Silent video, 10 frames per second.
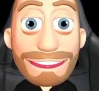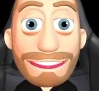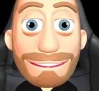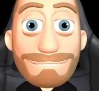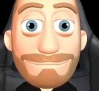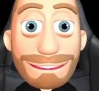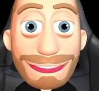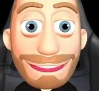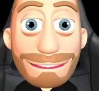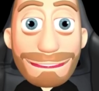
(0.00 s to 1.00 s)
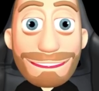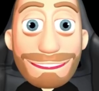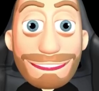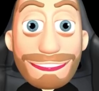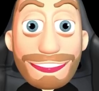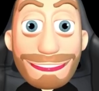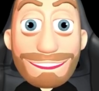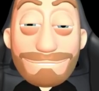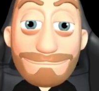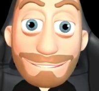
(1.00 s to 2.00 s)
they get added together
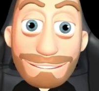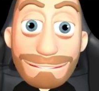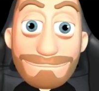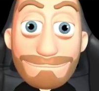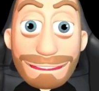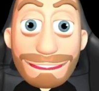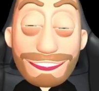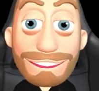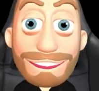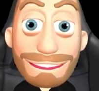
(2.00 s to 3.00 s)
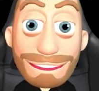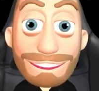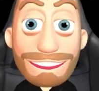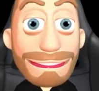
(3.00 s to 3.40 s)
and that value would be airdropped.